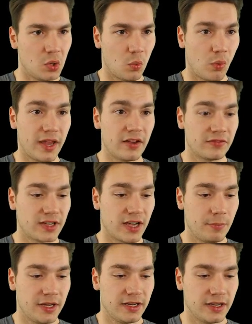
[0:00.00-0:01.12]
way of
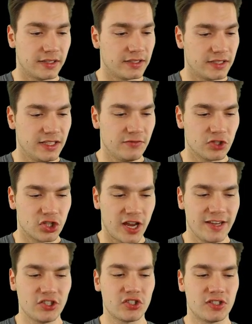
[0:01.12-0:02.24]
typing and even
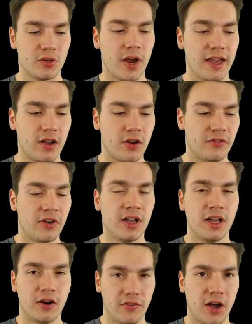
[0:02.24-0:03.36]
changes the way of,
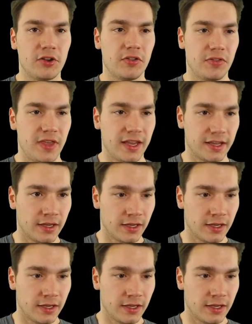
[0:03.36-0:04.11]
of how you think.